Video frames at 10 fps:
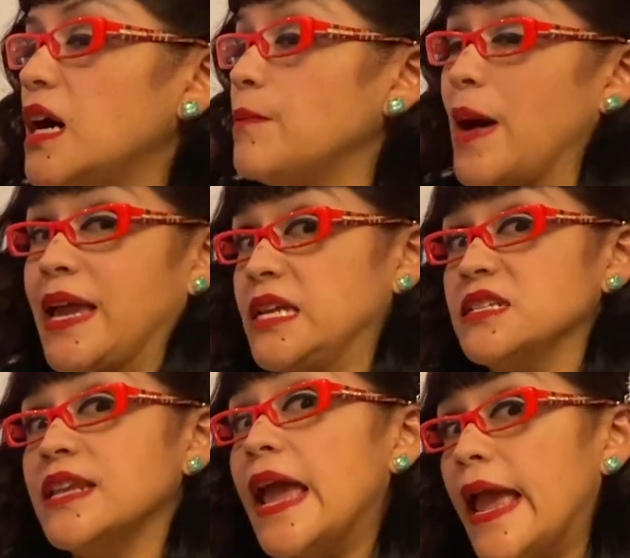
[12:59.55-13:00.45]
by a
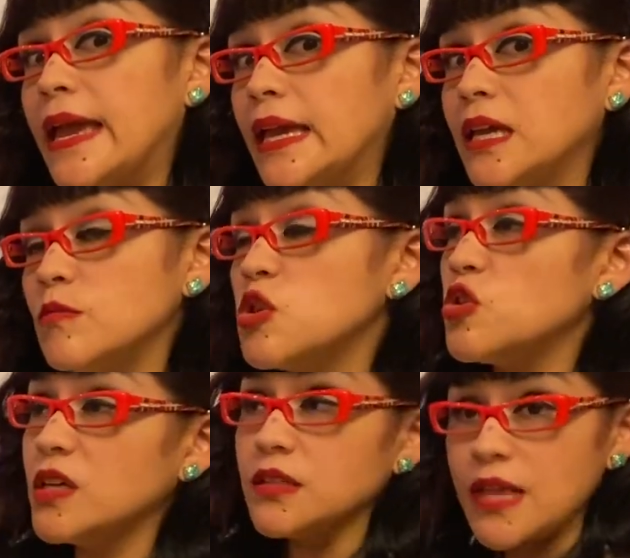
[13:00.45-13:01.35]
name, you
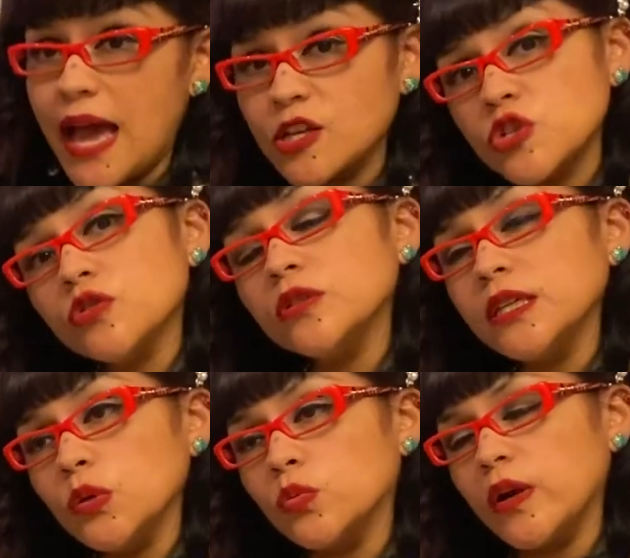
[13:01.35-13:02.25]
can
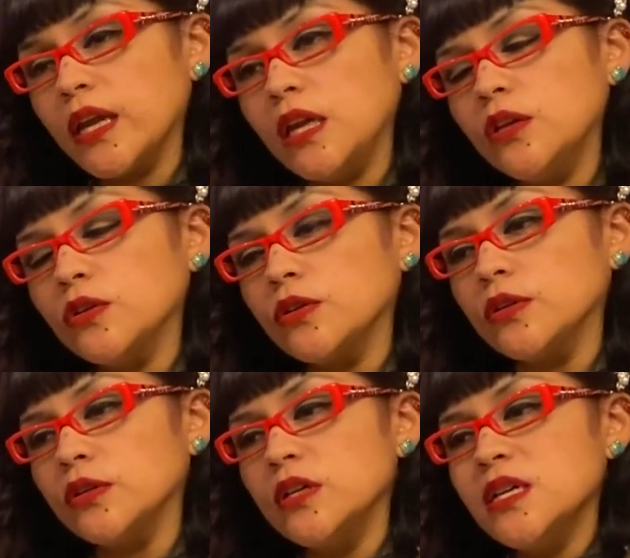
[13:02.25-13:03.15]
actually write
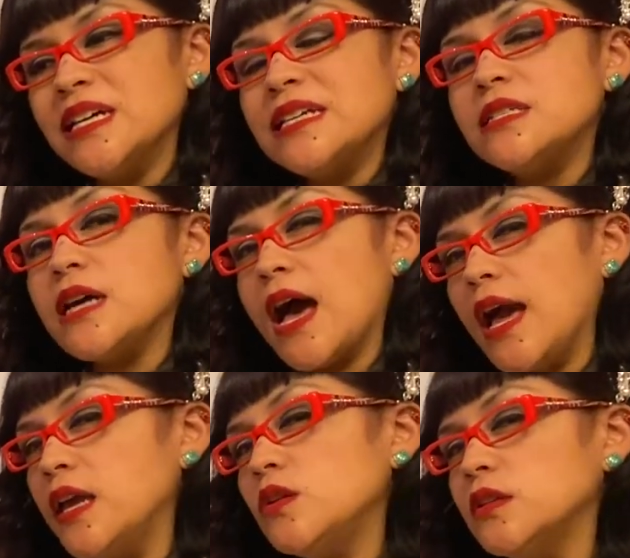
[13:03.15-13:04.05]
your
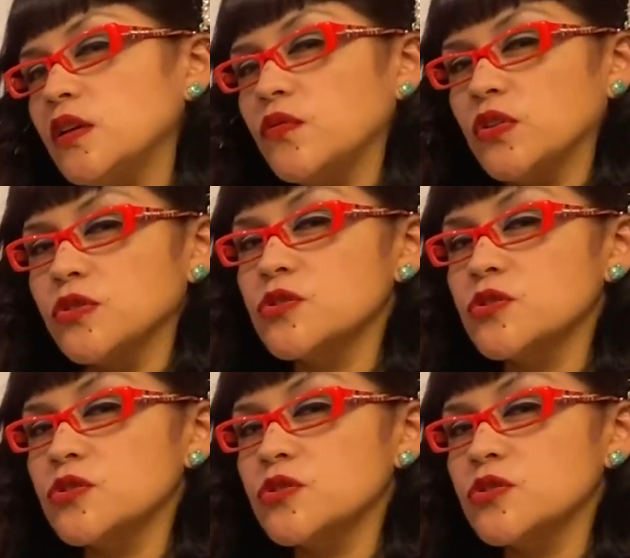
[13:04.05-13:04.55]
title of your